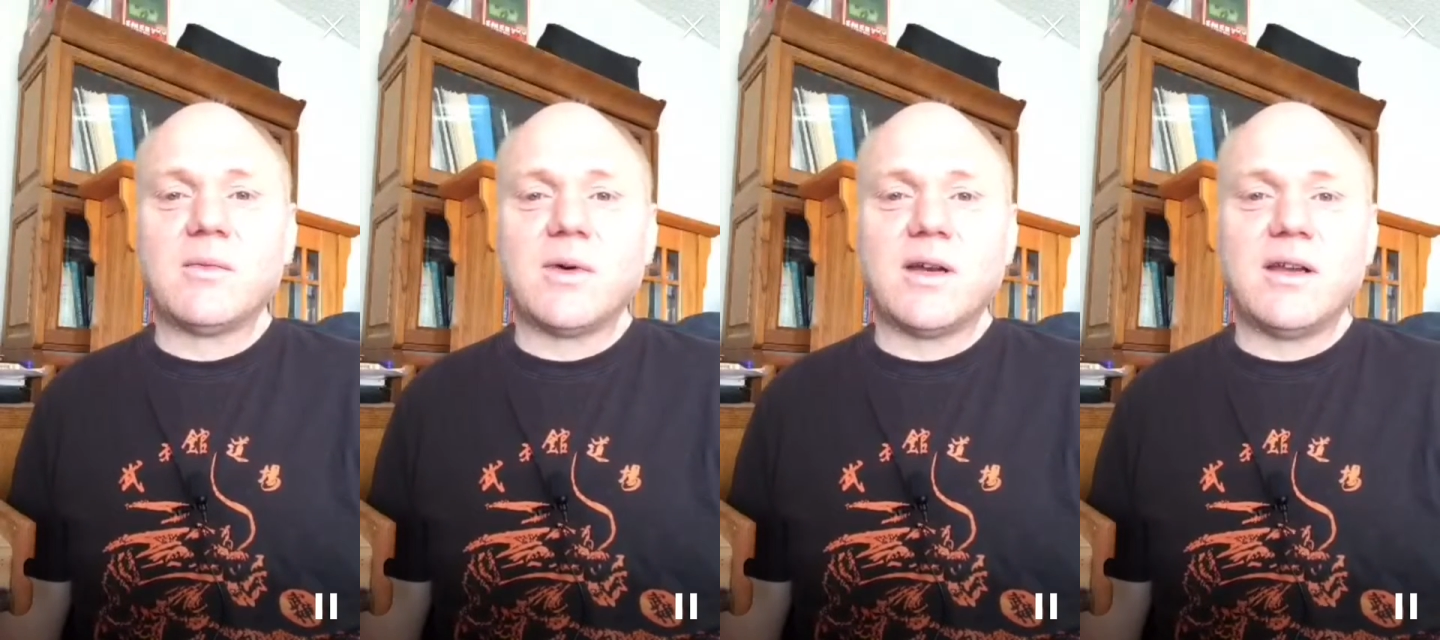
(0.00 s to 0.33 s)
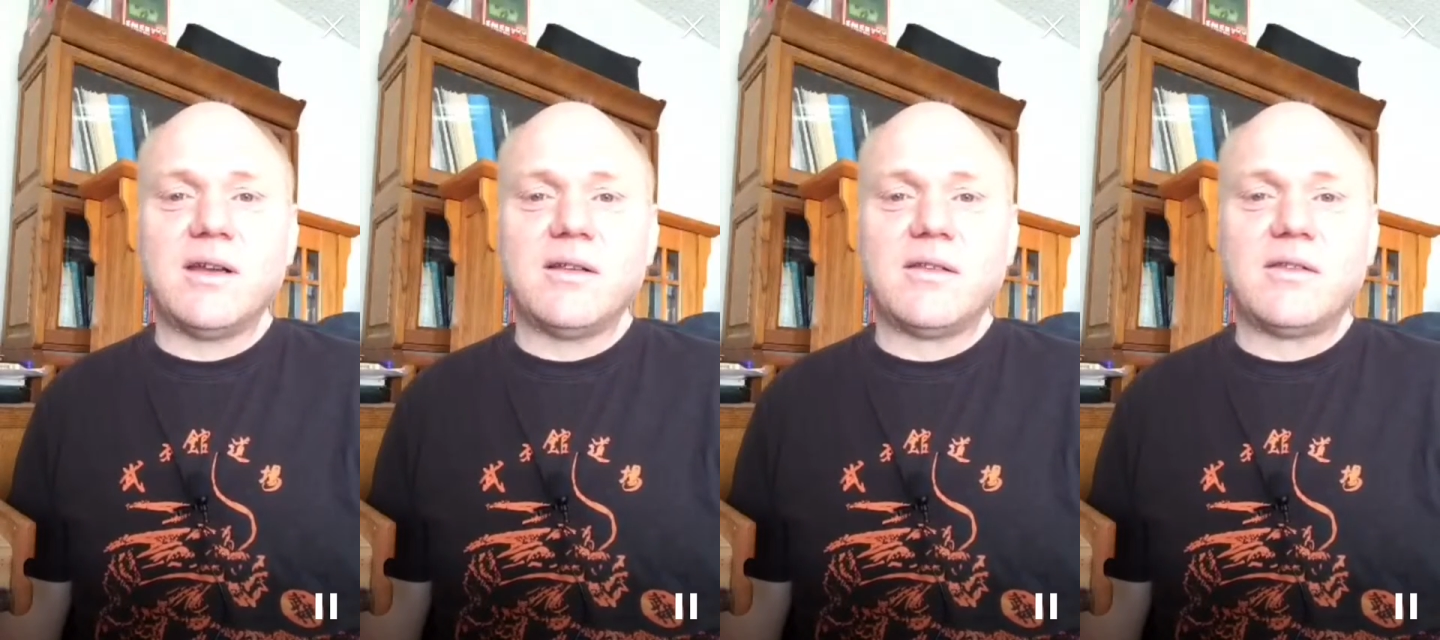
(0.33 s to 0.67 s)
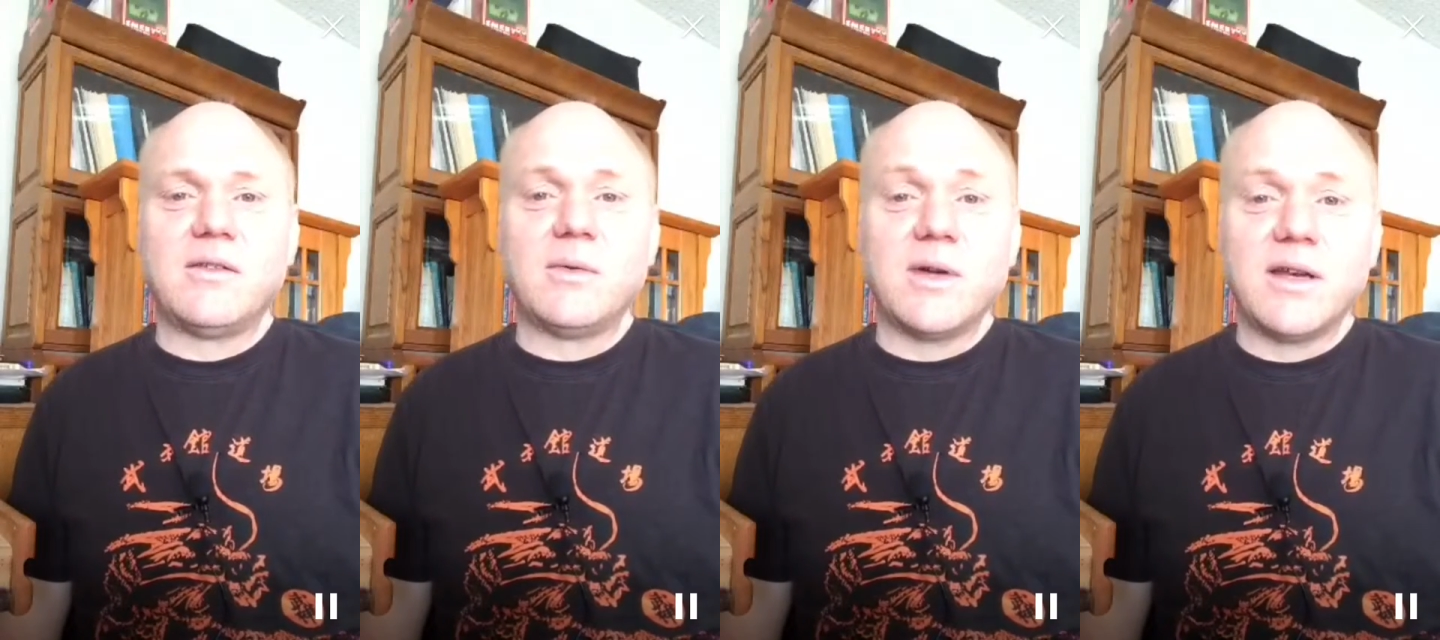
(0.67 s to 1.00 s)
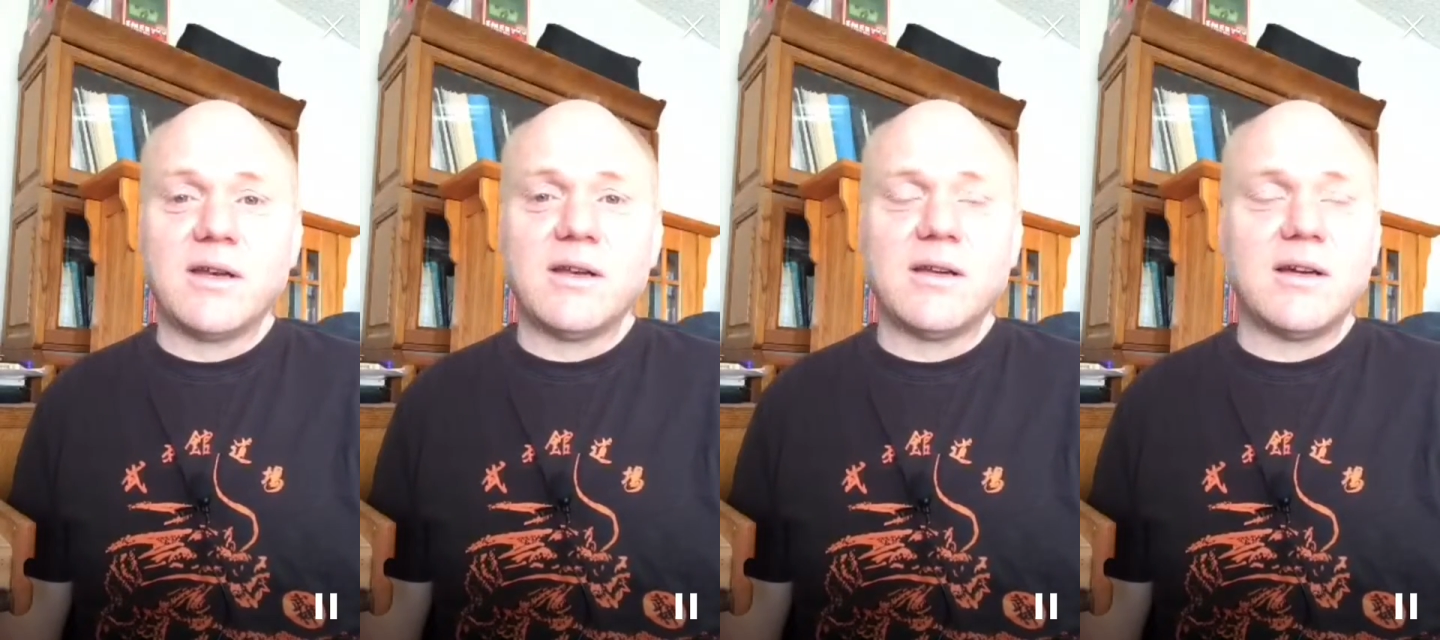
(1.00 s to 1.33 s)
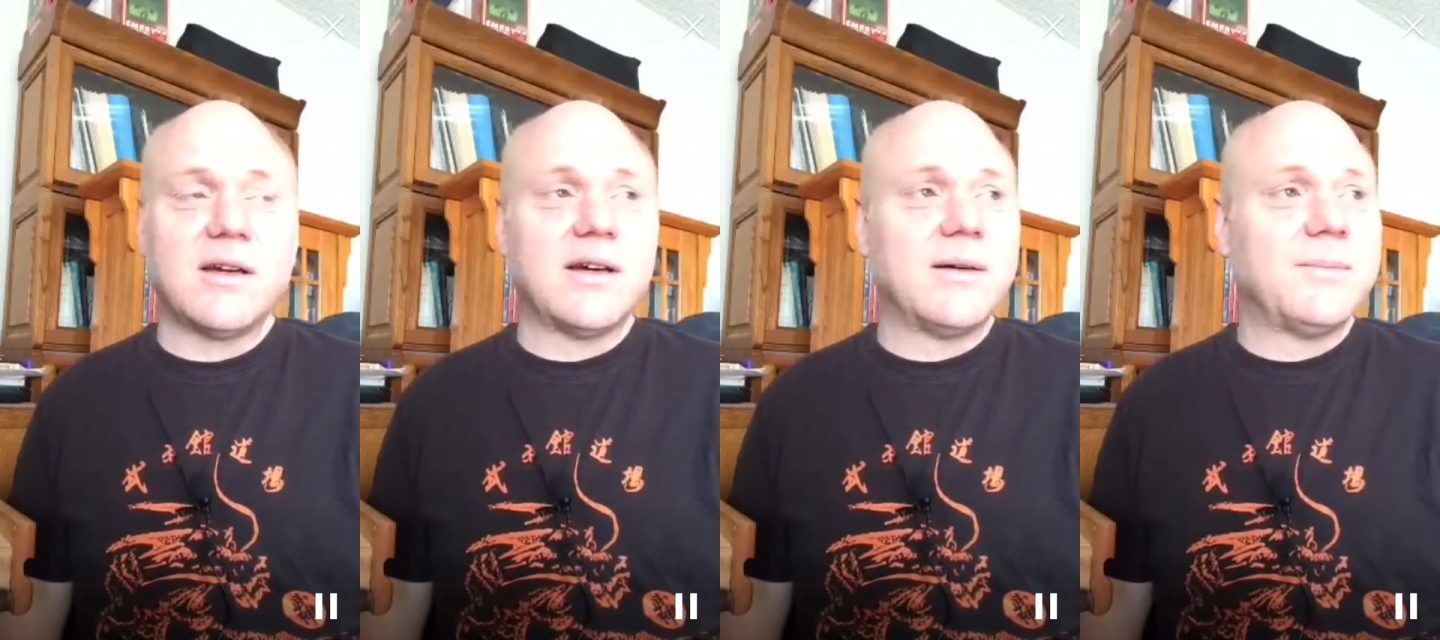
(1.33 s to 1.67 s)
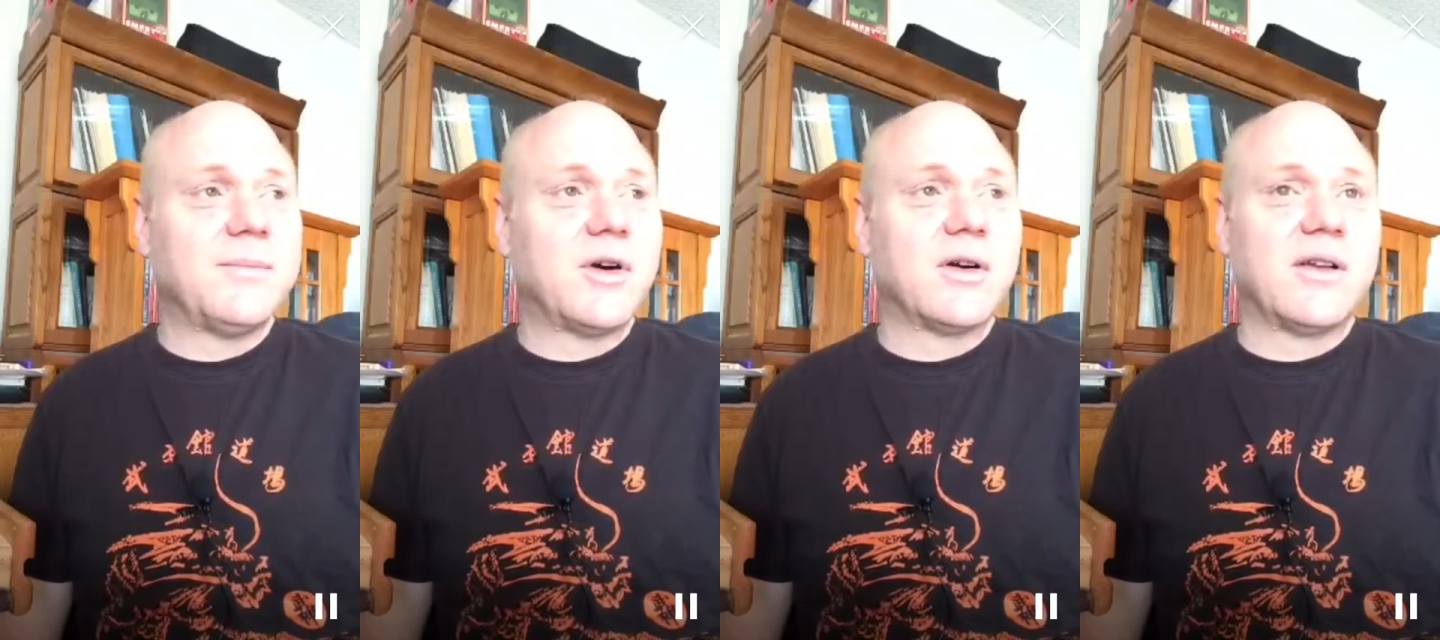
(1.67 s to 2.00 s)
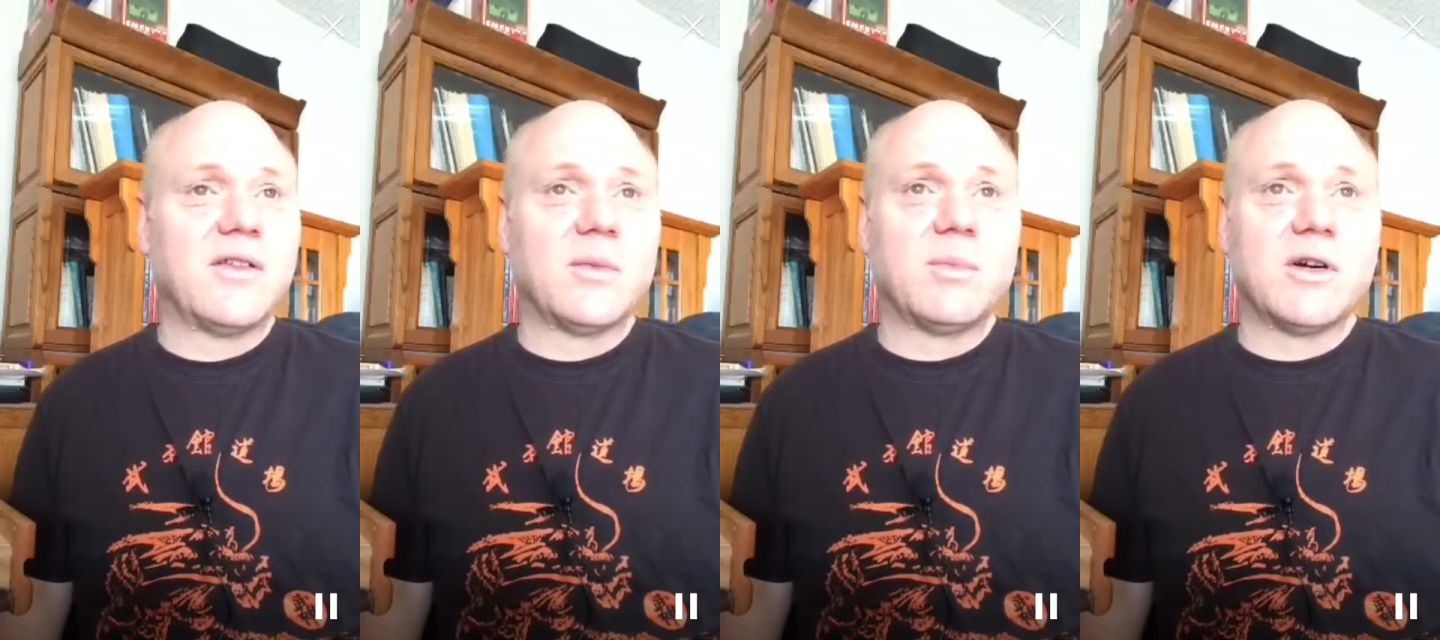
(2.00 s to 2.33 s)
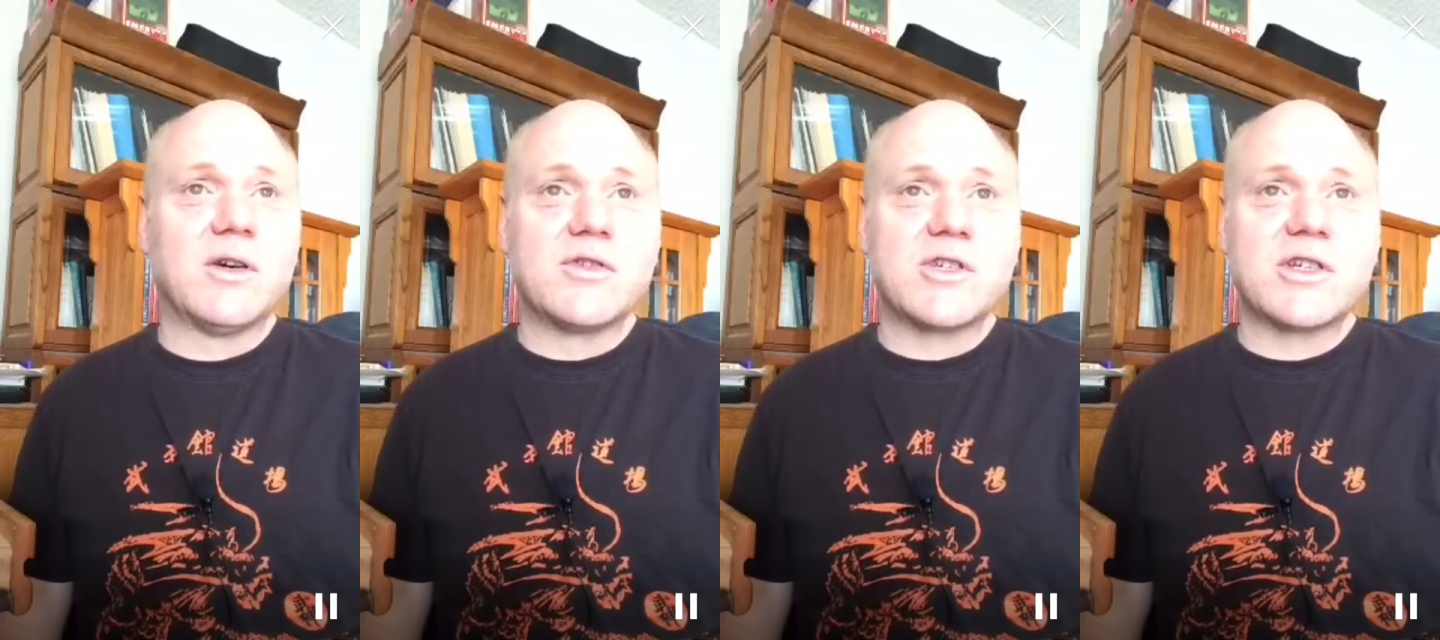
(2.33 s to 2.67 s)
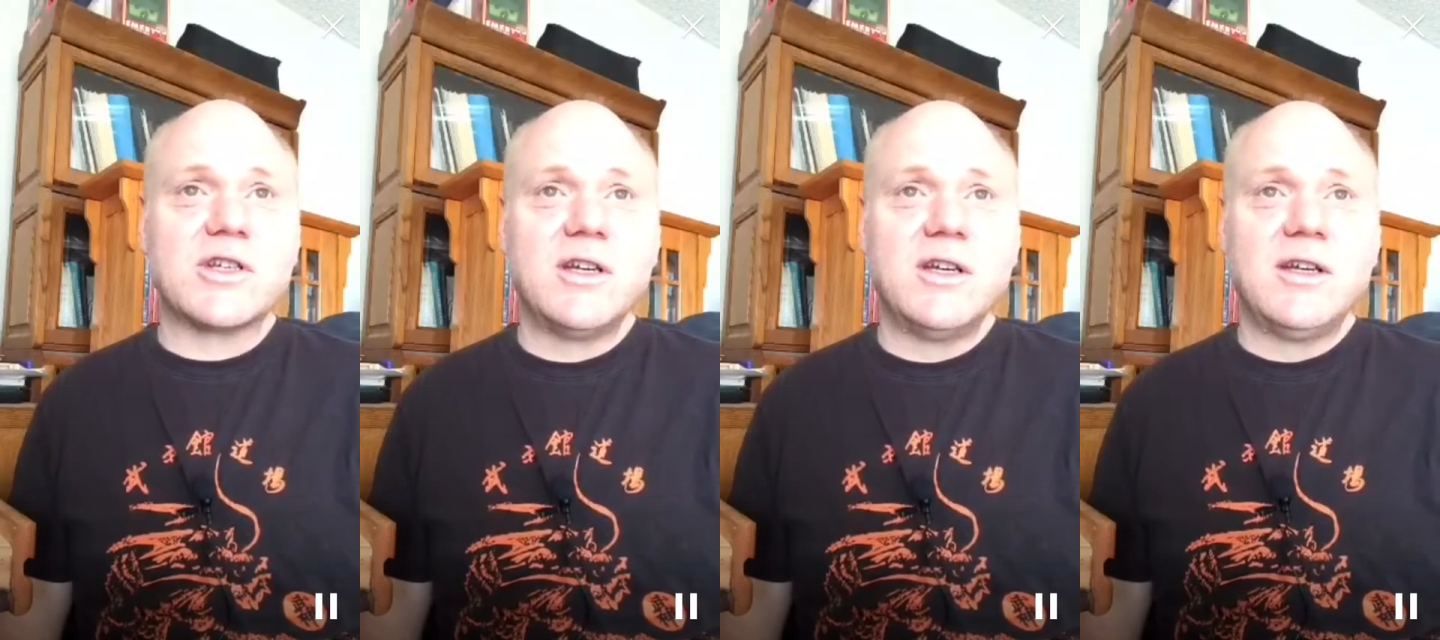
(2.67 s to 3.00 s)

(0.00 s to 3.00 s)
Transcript: what he's doing or his approach,